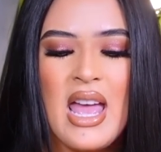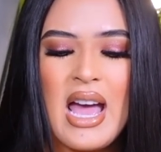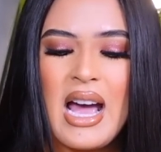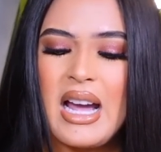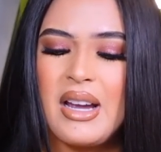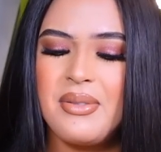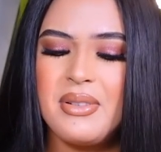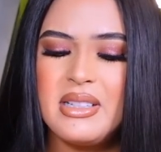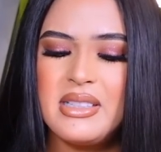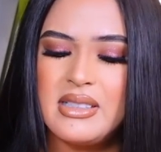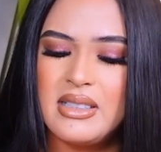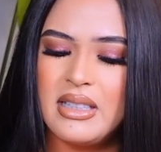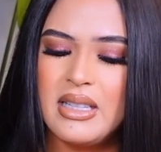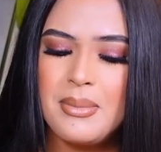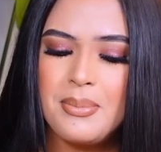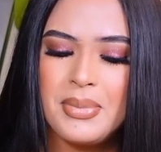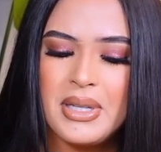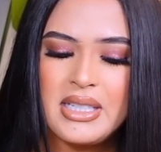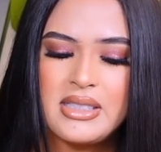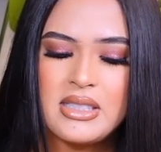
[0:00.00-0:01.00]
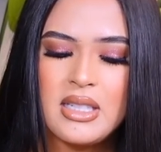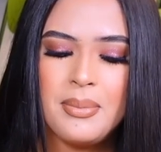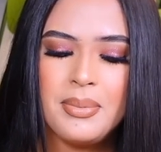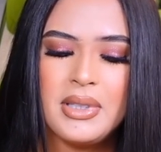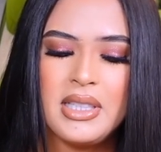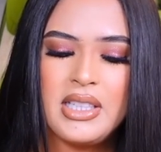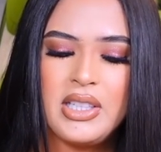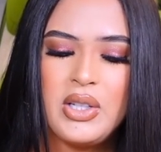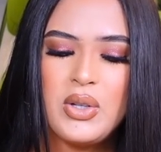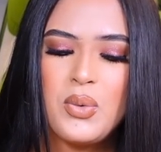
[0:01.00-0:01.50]
i recently picked up
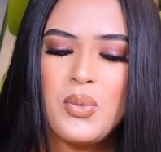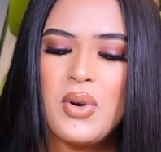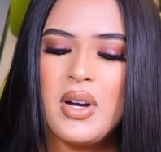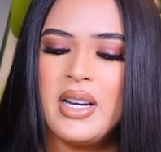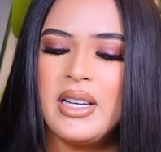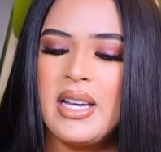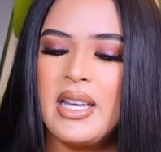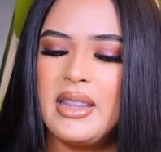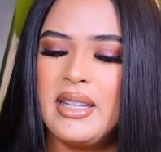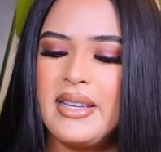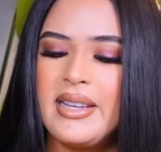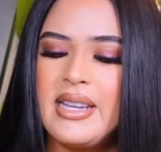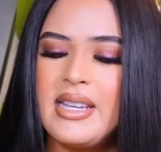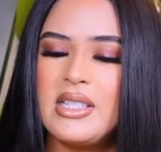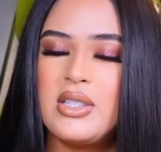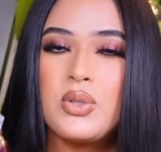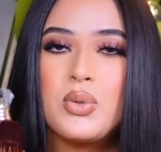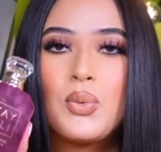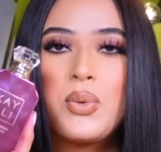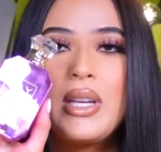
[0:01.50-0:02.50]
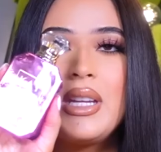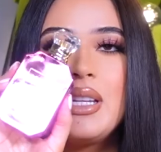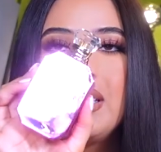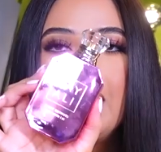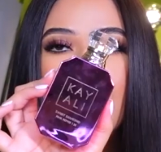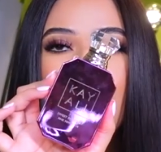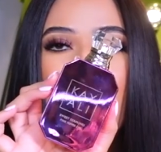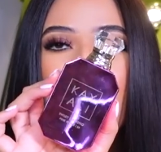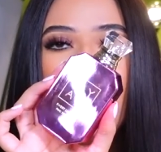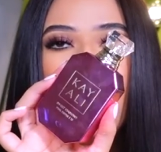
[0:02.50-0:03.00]
the new one the sweet
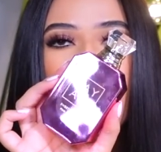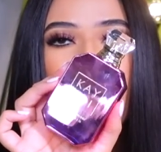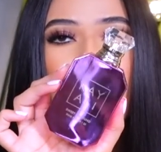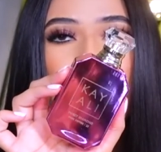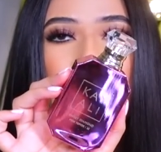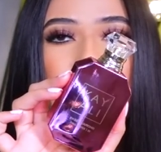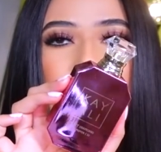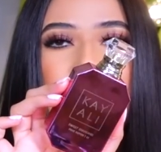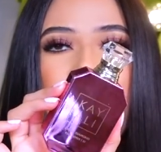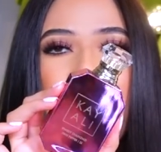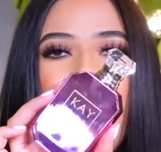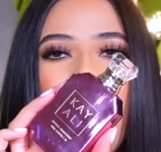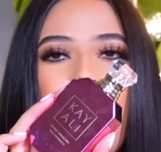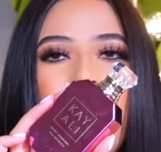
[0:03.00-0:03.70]
diamond one